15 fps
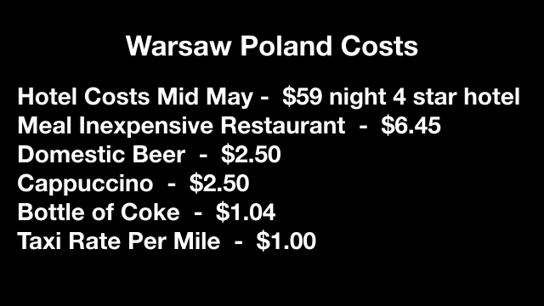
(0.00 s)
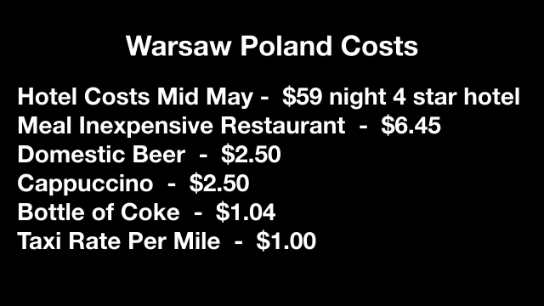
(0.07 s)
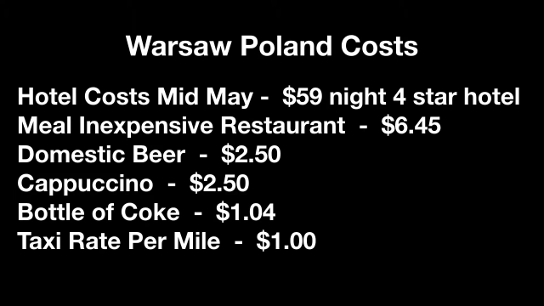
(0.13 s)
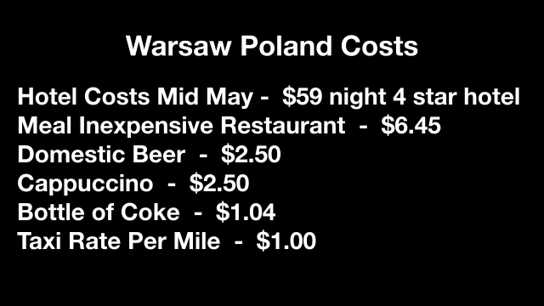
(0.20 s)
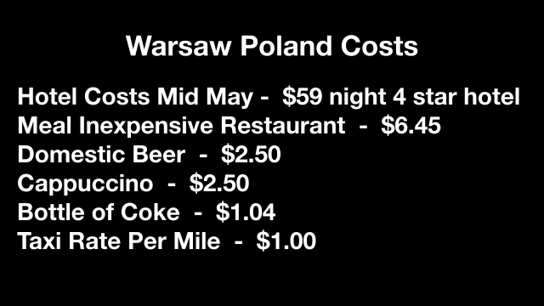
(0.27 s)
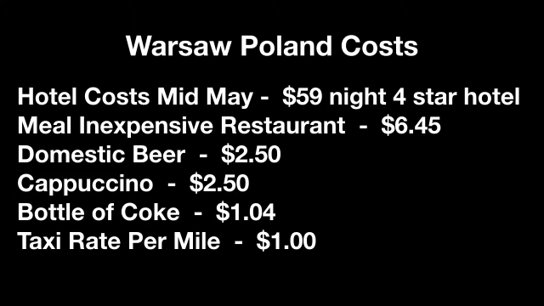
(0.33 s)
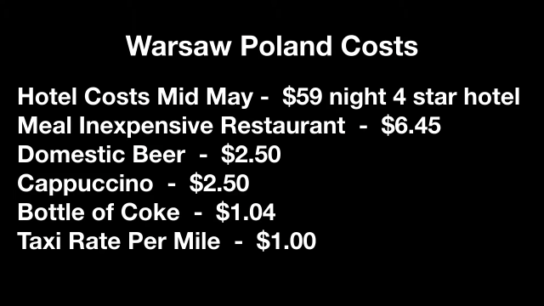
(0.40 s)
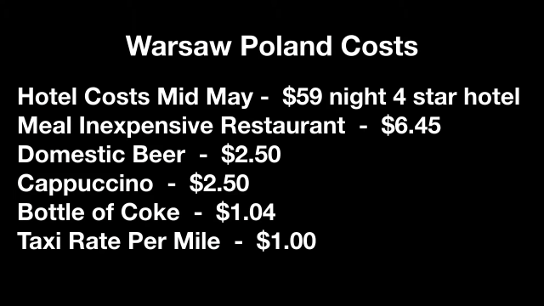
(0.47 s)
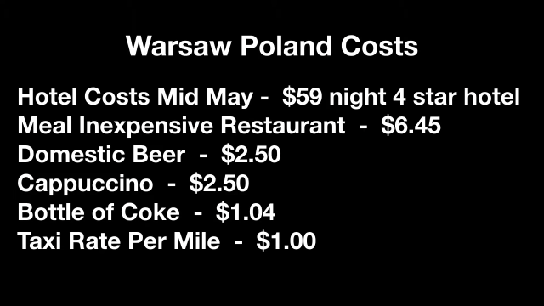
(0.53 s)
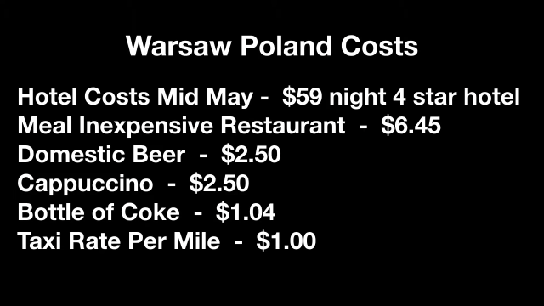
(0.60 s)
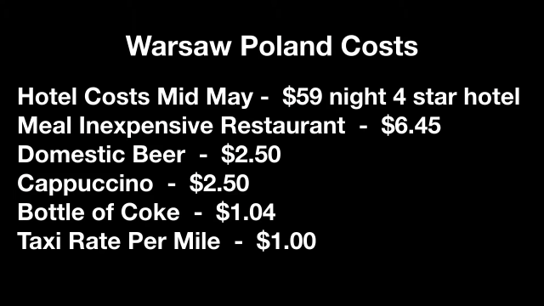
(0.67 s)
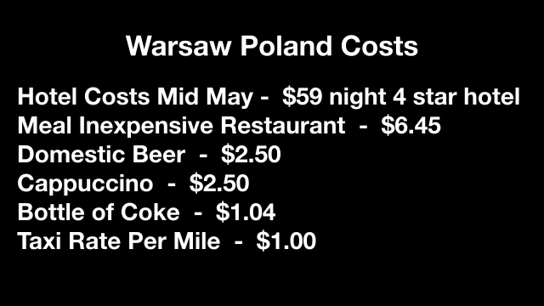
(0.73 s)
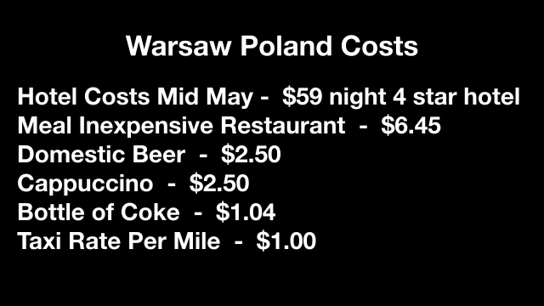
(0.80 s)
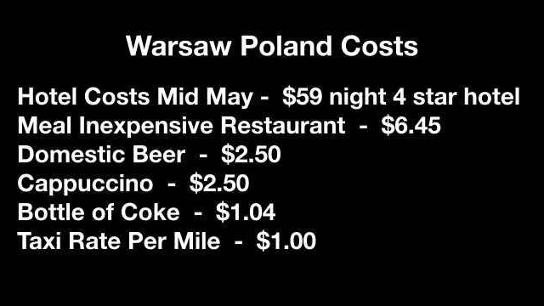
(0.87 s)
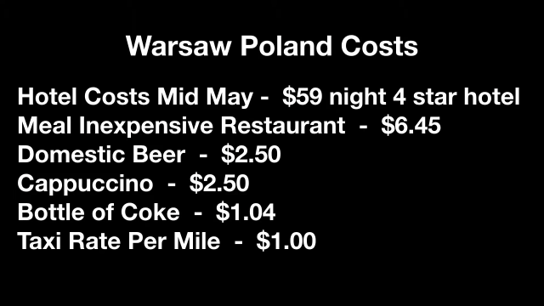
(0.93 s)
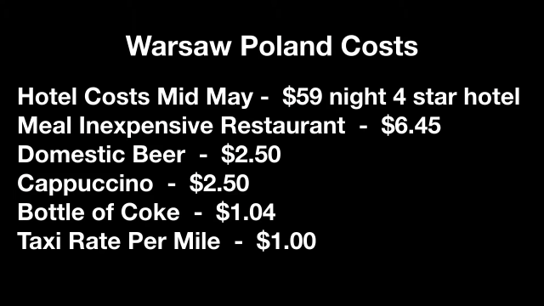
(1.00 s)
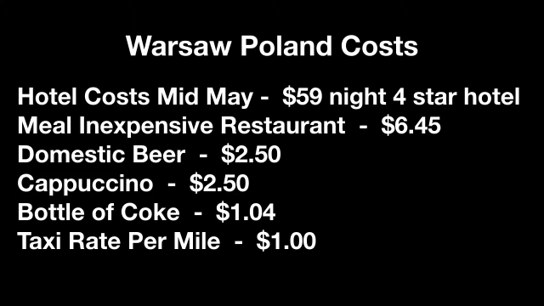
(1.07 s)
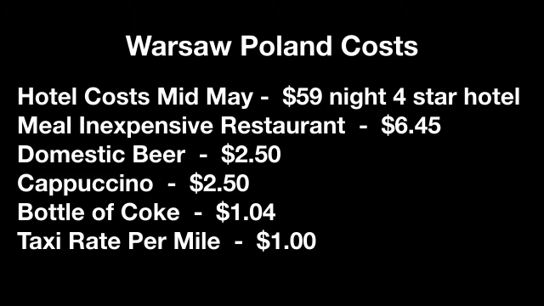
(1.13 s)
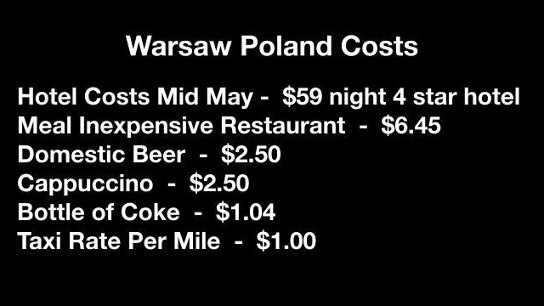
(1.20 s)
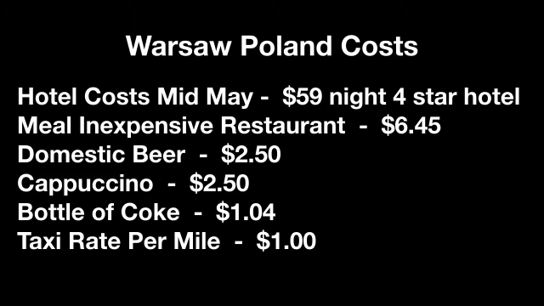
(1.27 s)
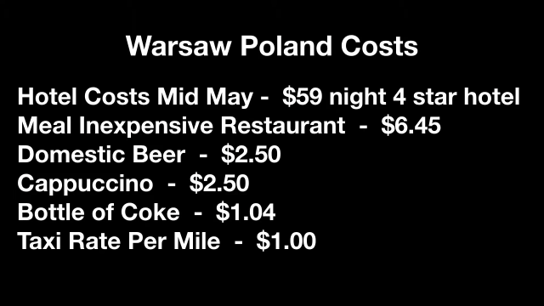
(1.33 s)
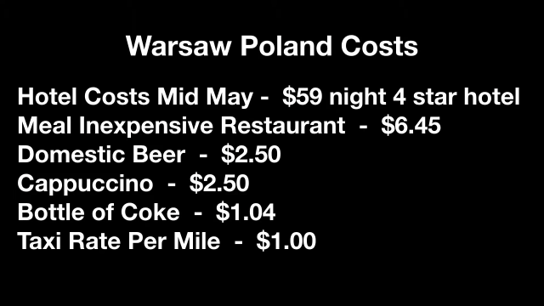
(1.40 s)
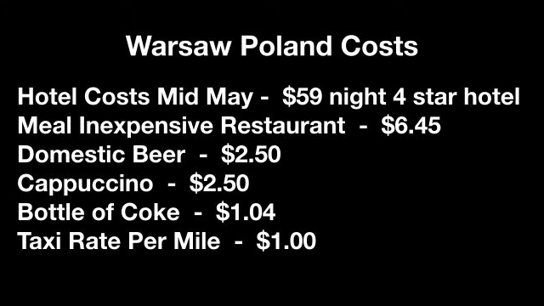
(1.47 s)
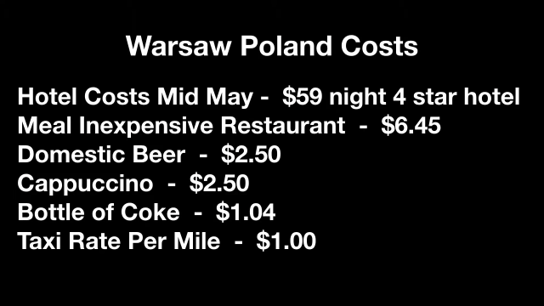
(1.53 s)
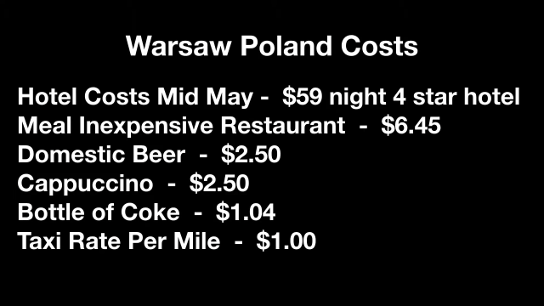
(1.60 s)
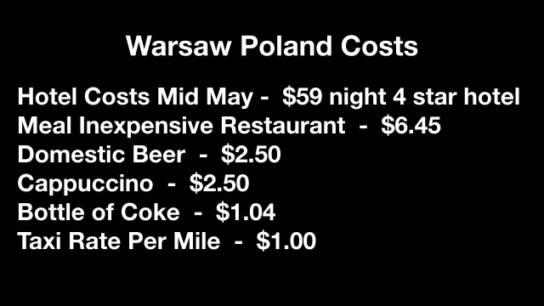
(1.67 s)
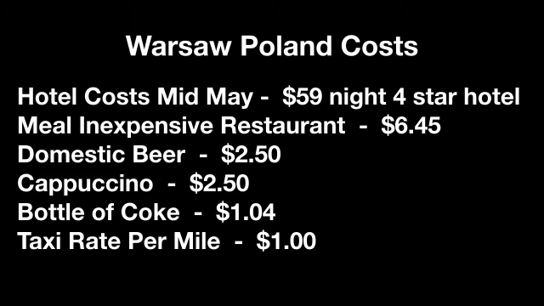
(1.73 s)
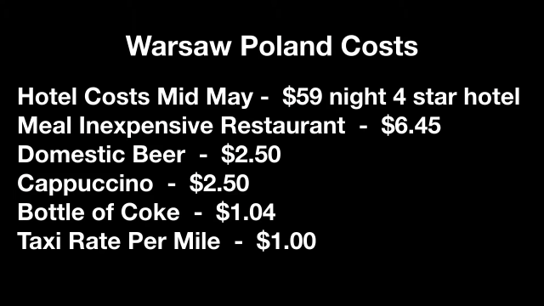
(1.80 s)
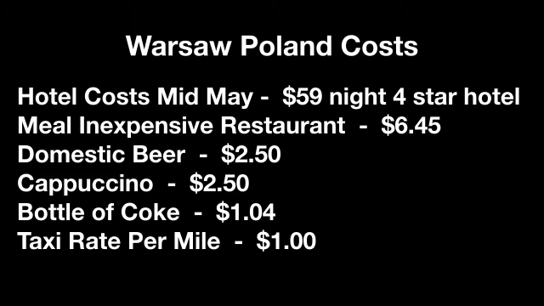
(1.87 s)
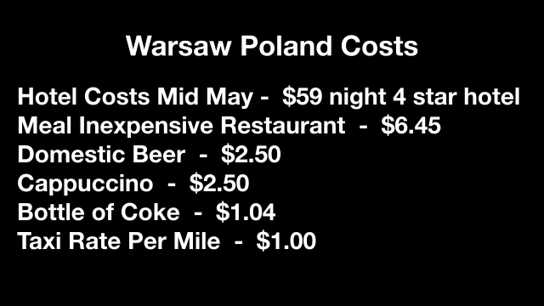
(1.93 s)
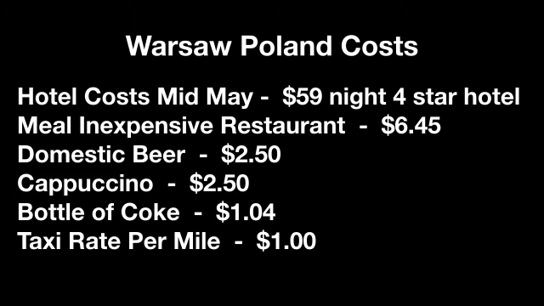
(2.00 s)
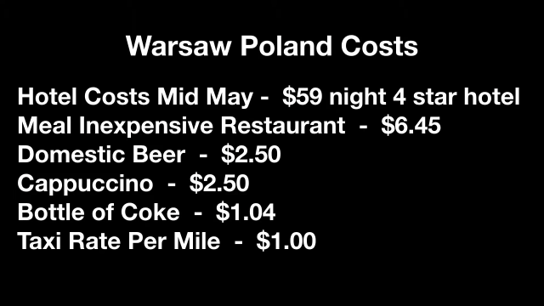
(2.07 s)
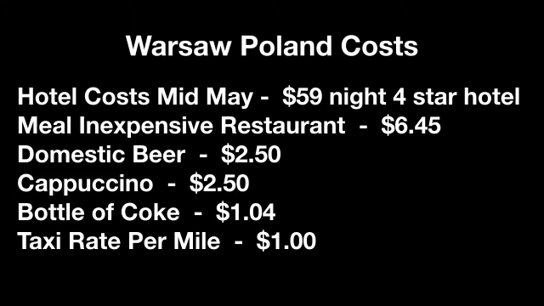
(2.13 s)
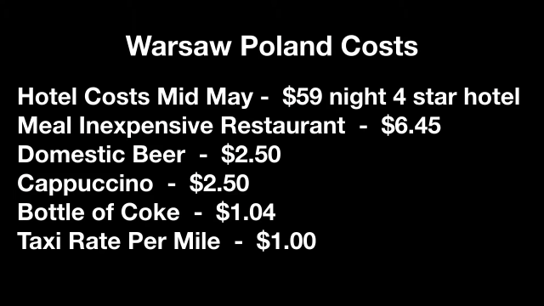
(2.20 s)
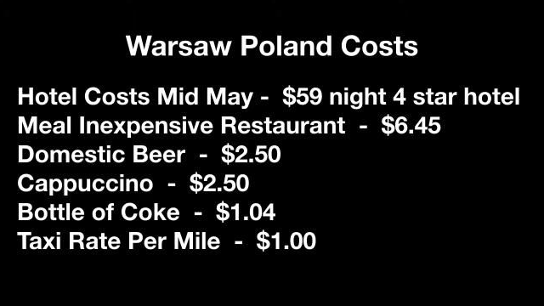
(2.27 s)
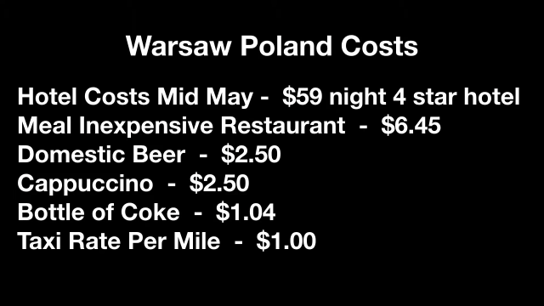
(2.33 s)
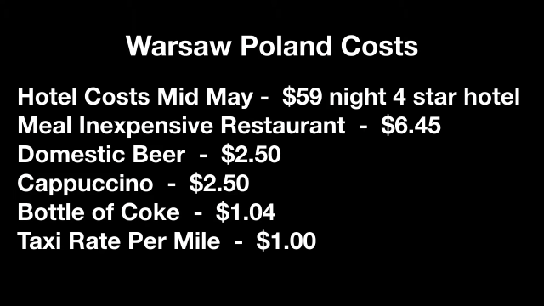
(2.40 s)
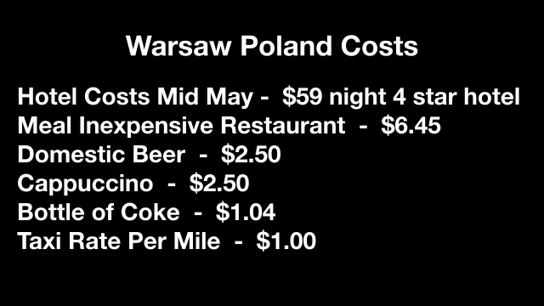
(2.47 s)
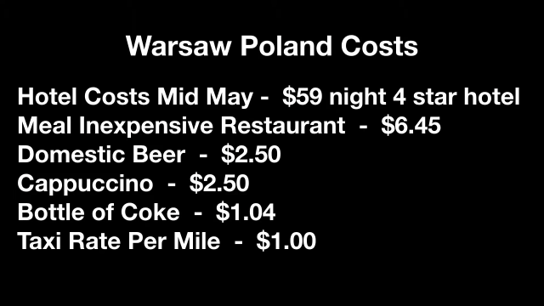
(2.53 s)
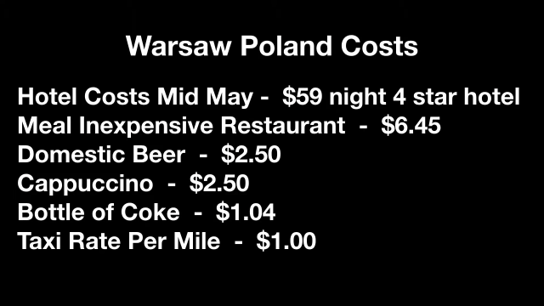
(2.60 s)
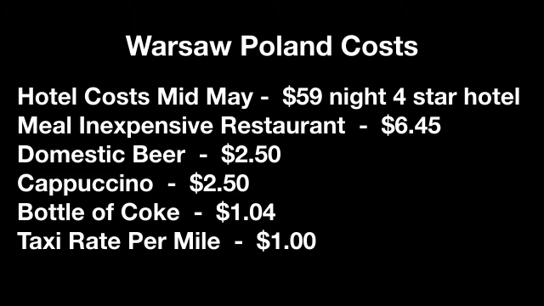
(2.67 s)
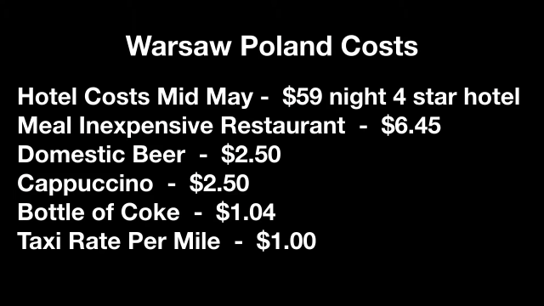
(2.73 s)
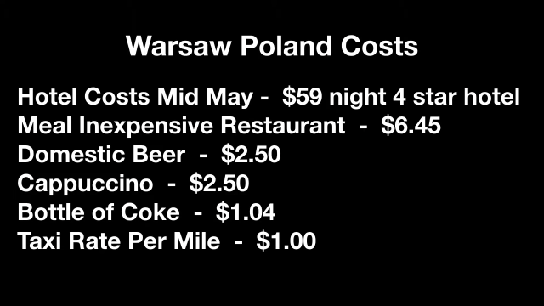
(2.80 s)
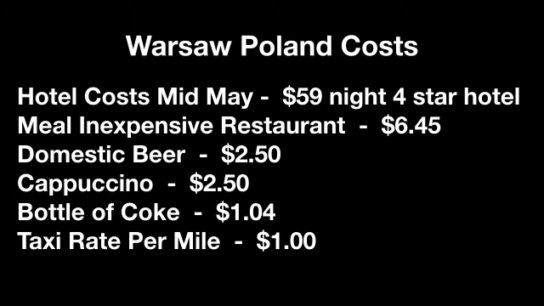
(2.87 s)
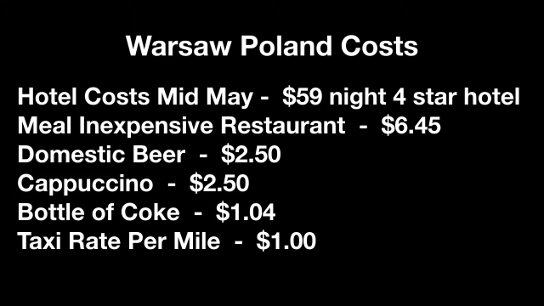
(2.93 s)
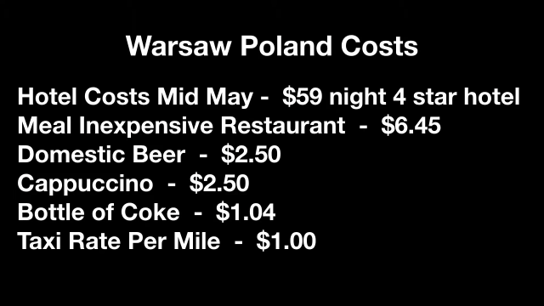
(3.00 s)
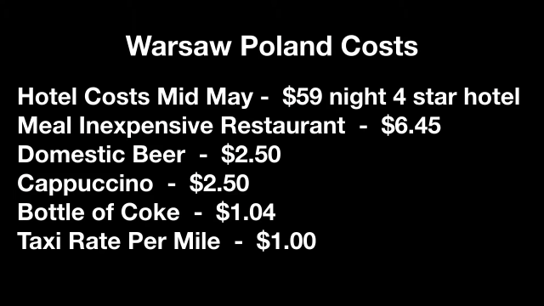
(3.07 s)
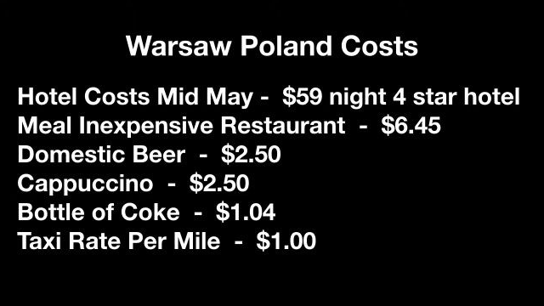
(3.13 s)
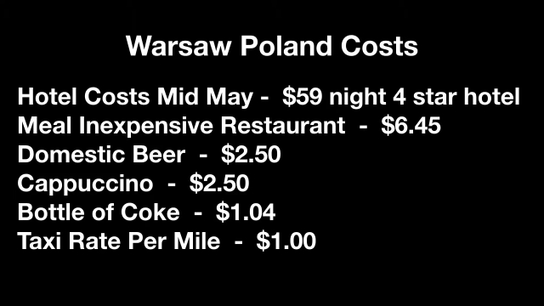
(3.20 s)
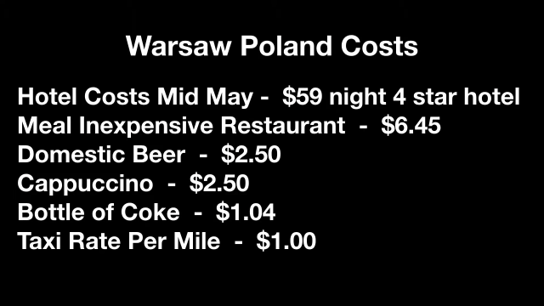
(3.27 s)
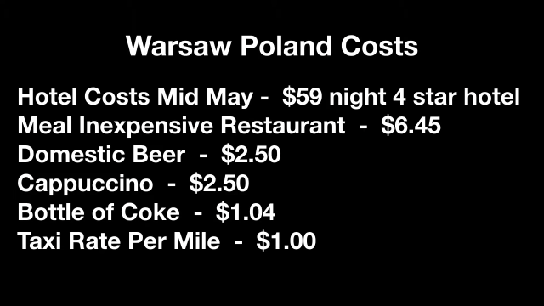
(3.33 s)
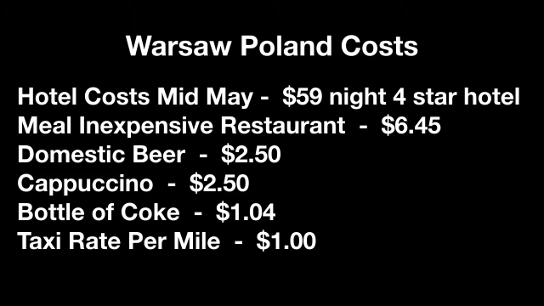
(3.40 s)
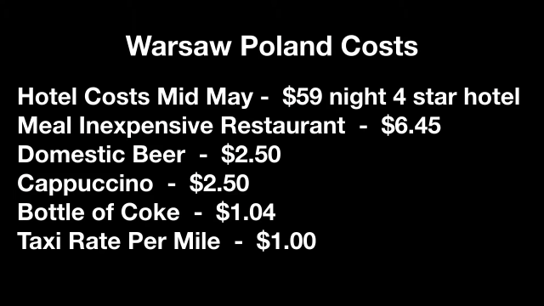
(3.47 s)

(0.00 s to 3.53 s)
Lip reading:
(no speaker visible)